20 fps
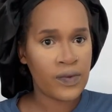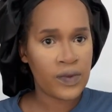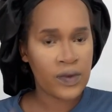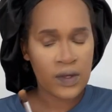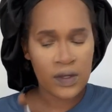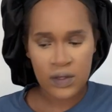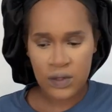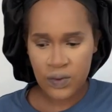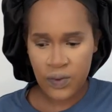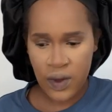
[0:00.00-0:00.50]

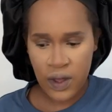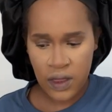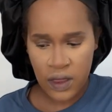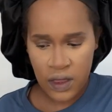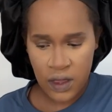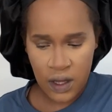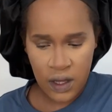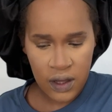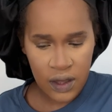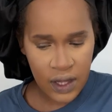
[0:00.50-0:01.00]
this one
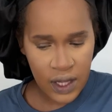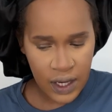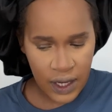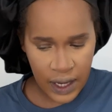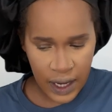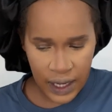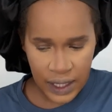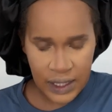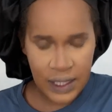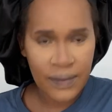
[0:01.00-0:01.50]
thing. Then,
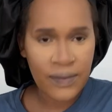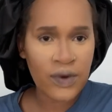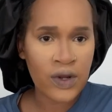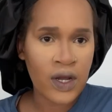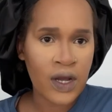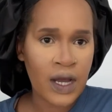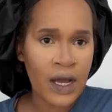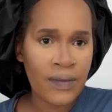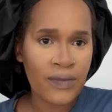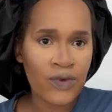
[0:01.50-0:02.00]
guys, I'm gonna
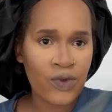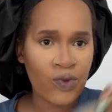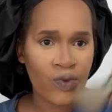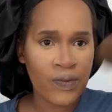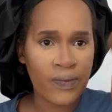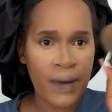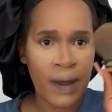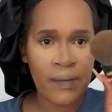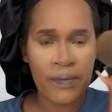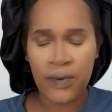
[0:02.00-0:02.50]
come with
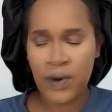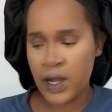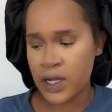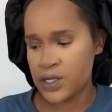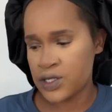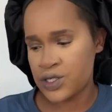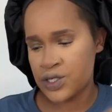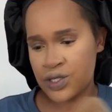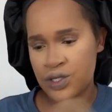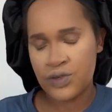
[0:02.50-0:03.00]
my
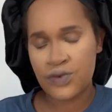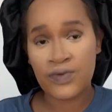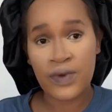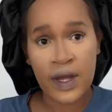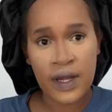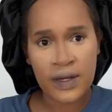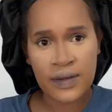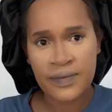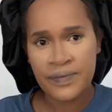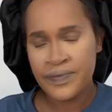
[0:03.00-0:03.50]
brush,
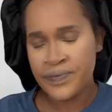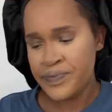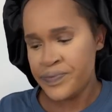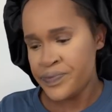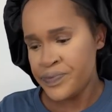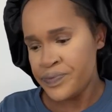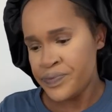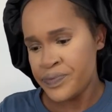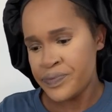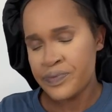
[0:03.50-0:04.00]
right,
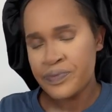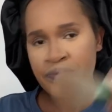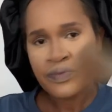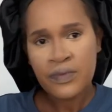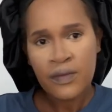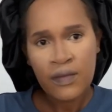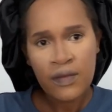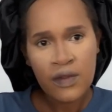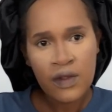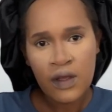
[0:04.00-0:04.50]

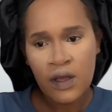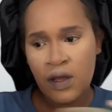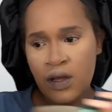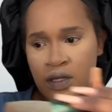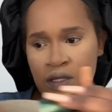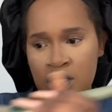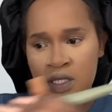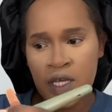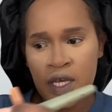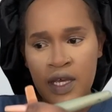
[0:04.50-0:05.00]

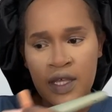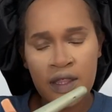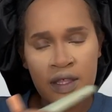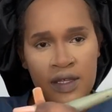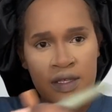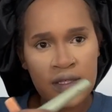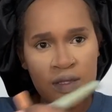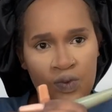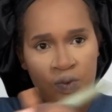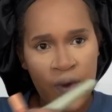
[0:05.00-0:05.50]
take
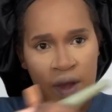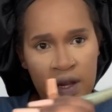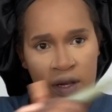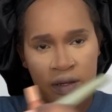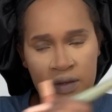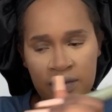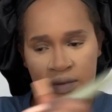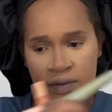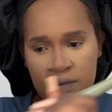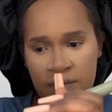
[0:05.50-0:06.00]
this one.